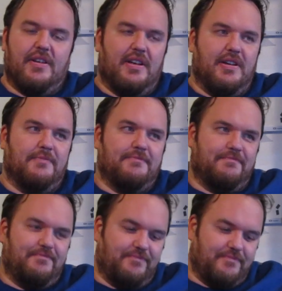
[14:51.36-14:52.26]
Um,
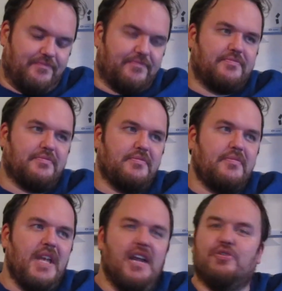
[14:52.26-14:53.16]

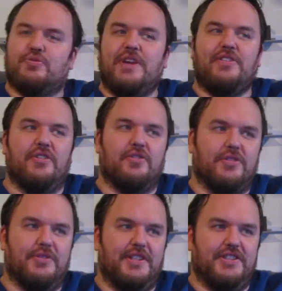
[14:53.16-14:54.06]
I was raised in an
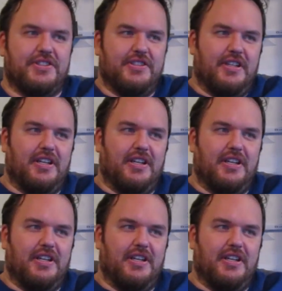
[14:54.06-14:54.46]
orphanage.